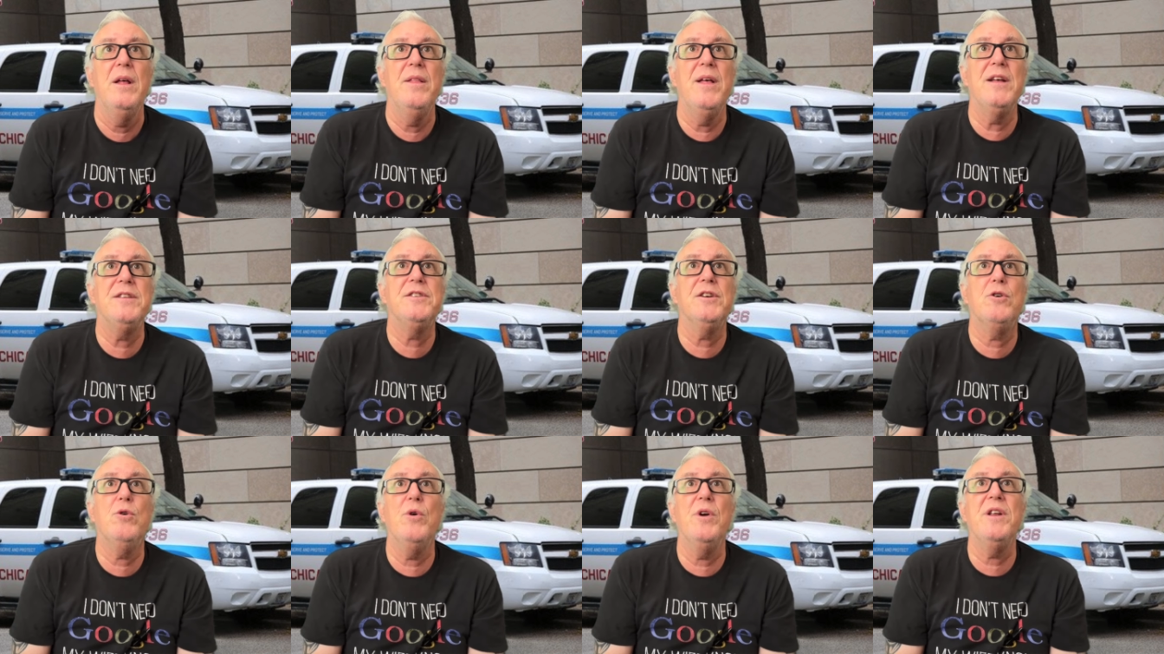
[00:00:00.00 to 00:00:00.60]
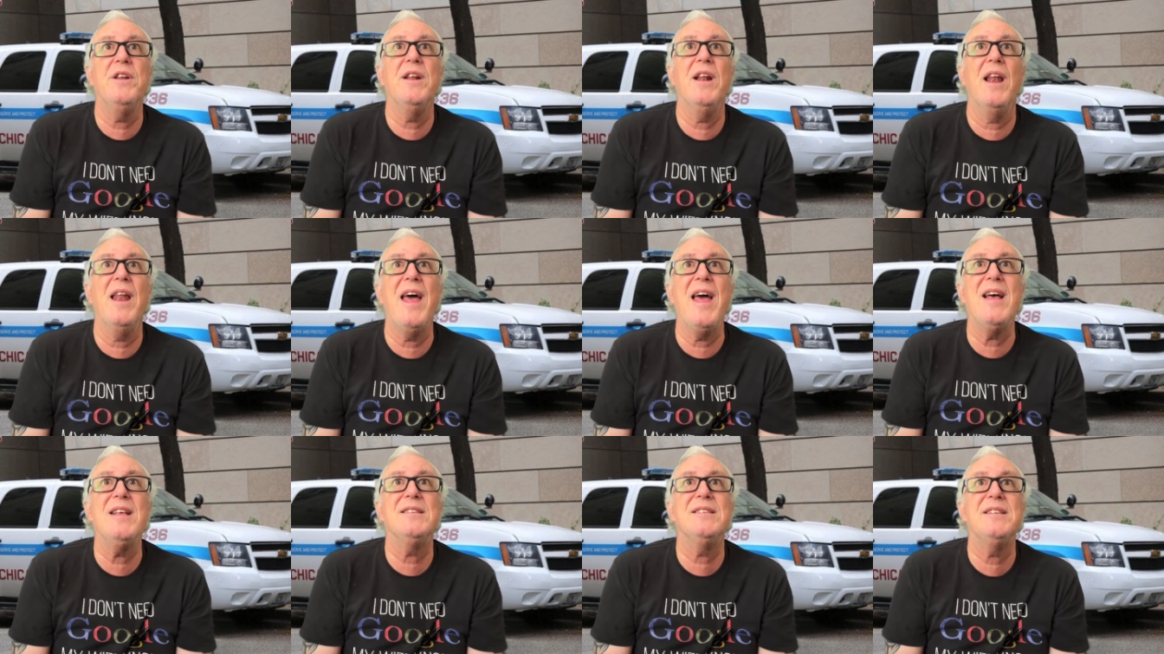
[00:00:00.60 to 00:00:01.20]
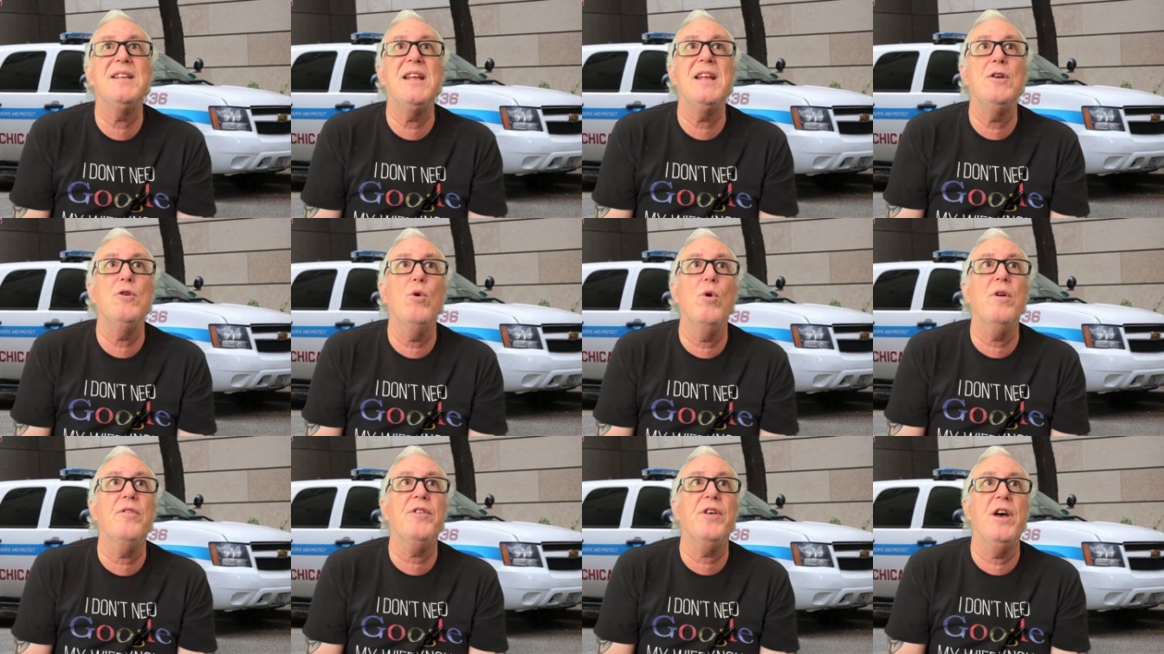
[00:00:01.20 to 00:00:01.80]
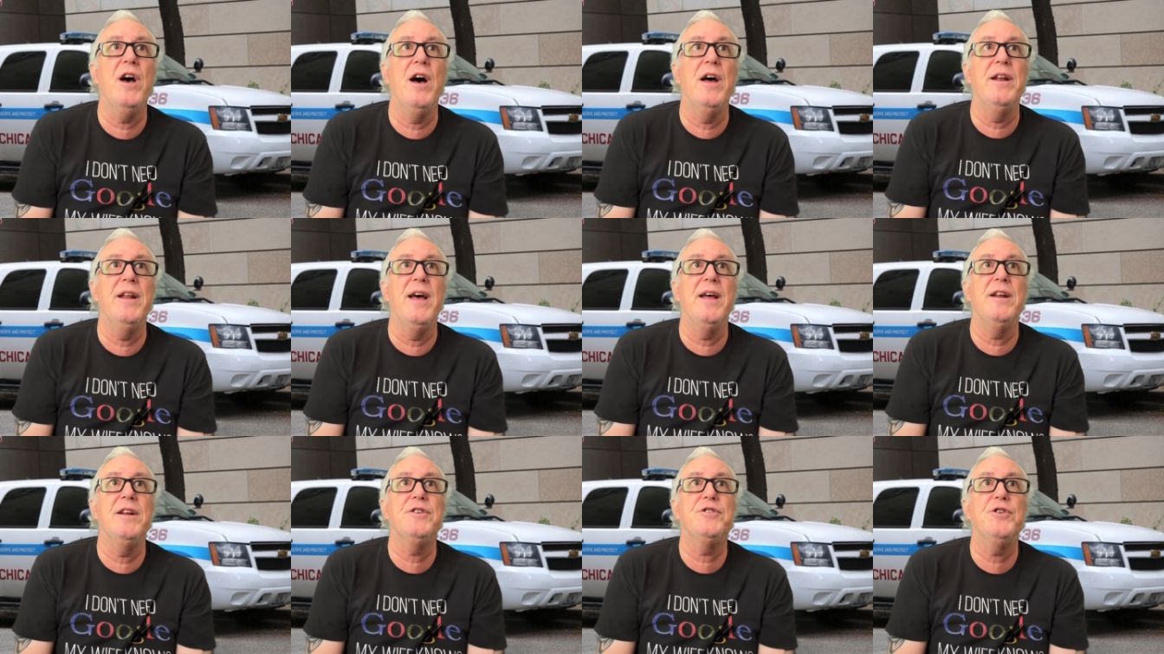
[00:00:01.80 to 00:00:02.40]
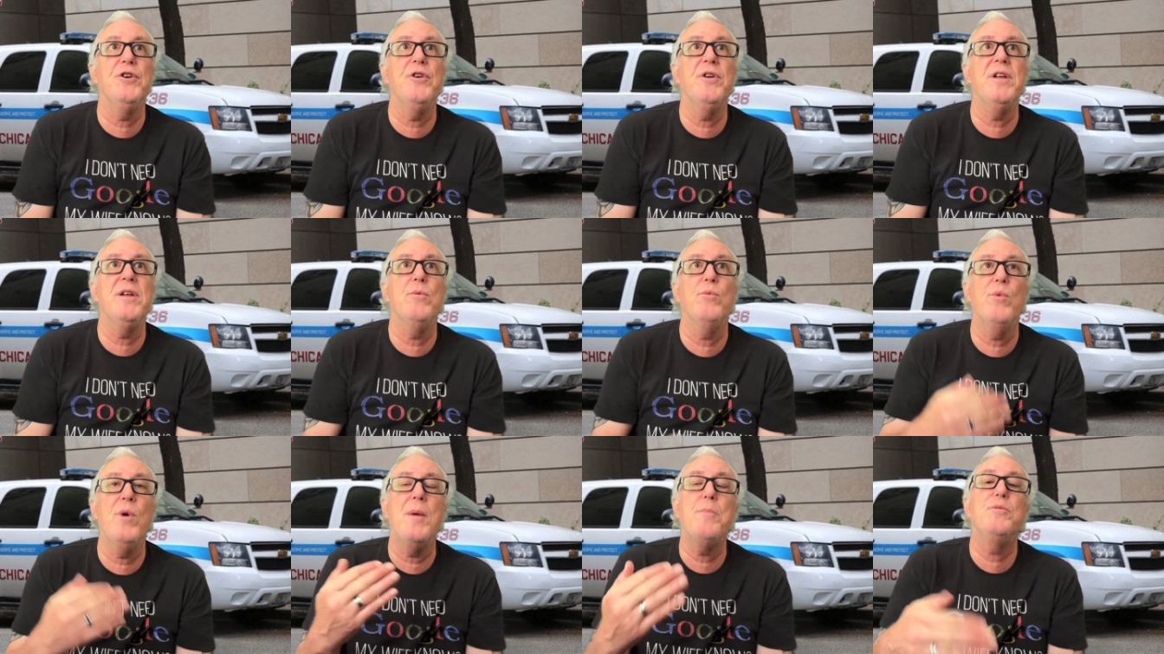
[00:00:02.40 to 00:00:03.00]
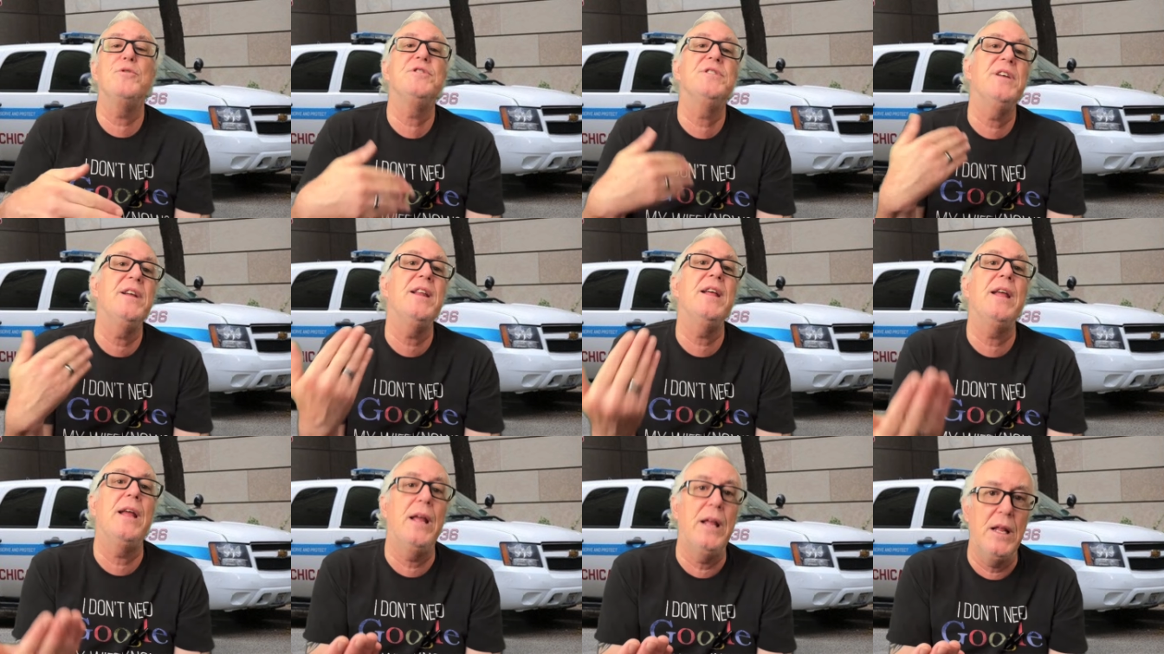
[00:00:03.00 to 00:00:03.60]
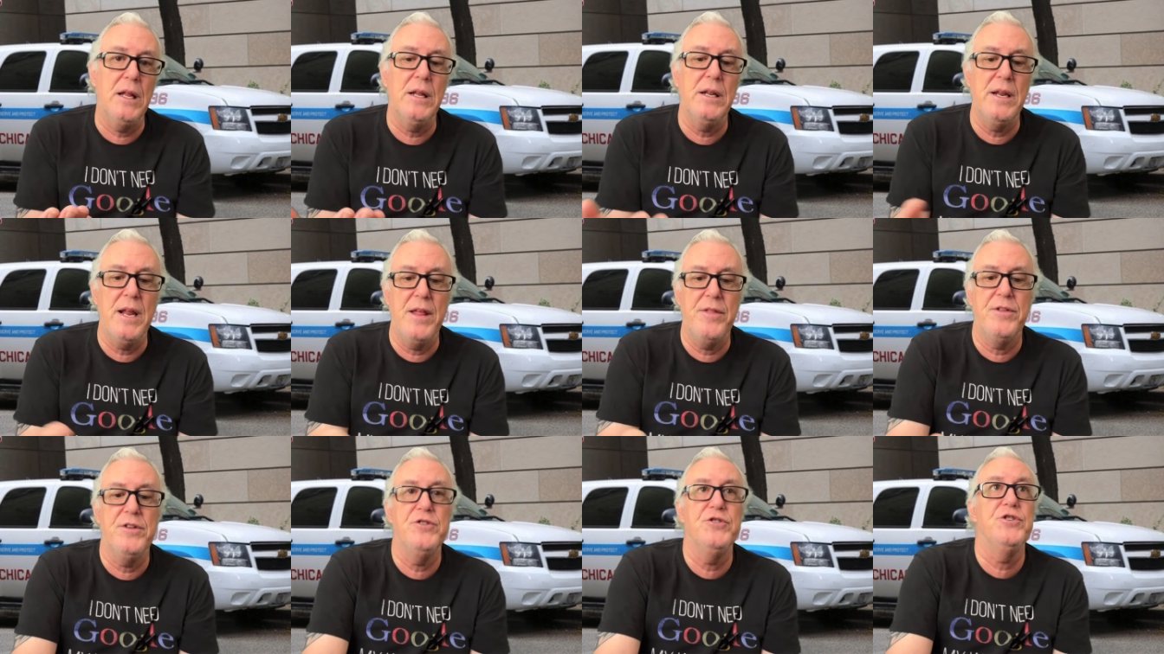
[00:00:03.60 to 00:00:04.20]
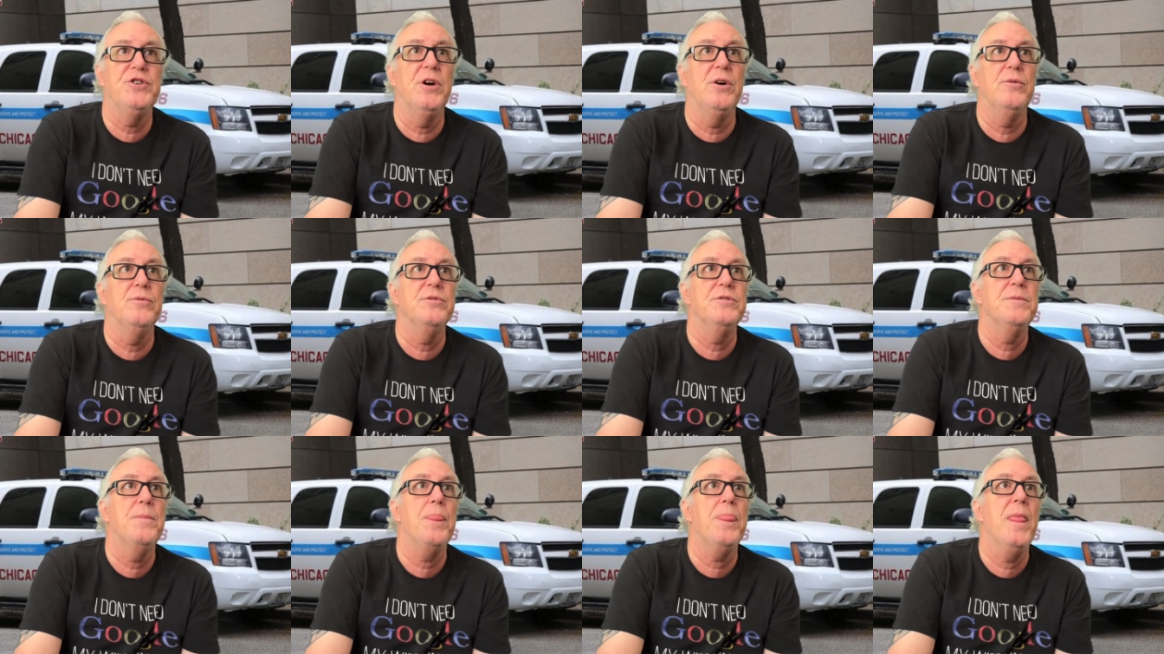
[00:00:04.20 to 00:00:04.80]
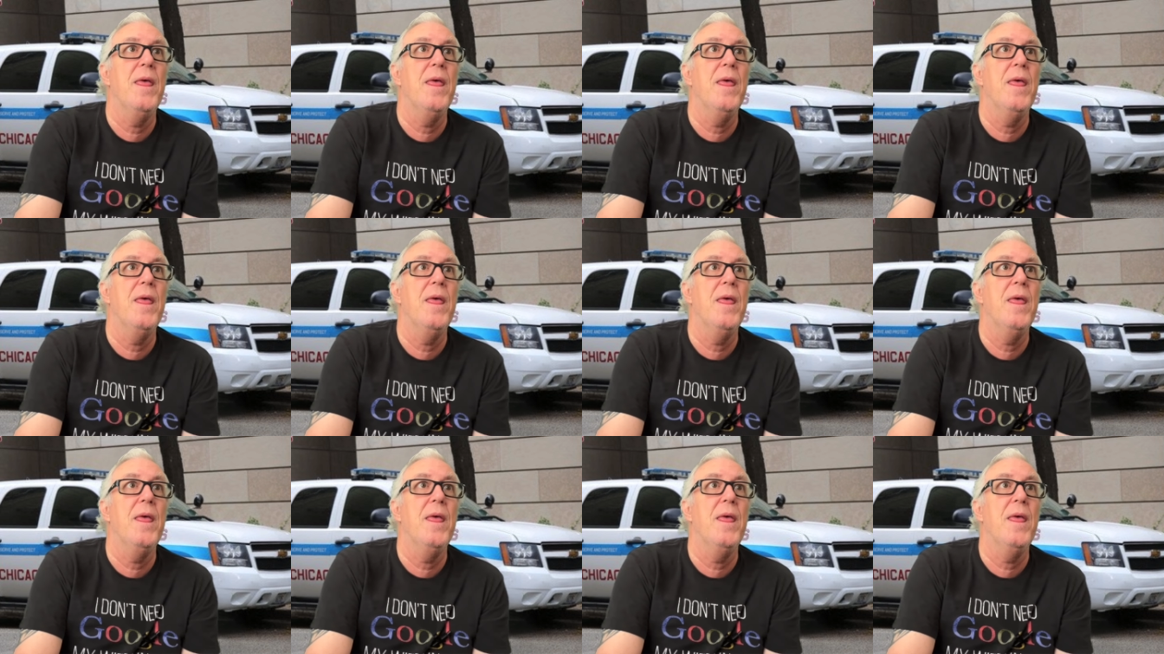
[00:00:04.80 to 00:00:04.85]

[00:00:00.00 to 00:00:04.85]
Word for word: That's according to Lance D. Northcutt, an attorney representing Nathen Jones.